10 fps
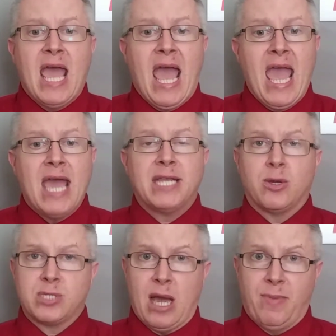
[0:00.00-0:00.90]
And
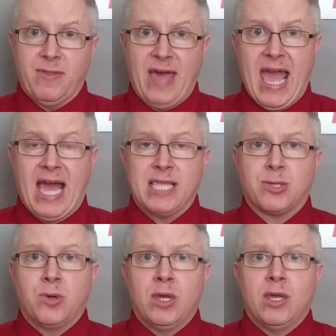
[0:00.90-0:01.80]
on top of that,
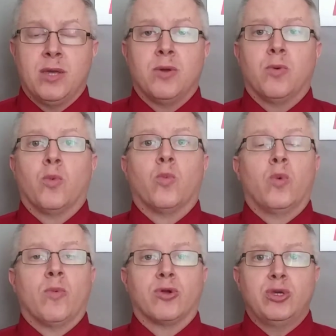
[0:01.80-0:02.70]

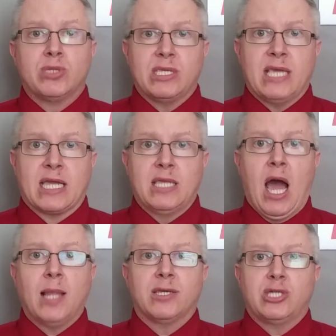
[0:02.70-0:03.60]
when we're using
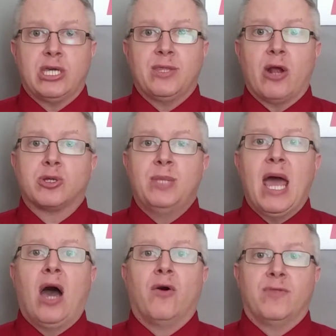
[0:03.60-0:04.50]
technology, there's
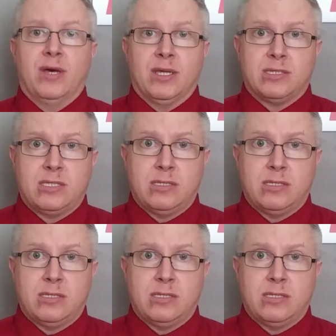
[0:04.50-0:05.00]
now the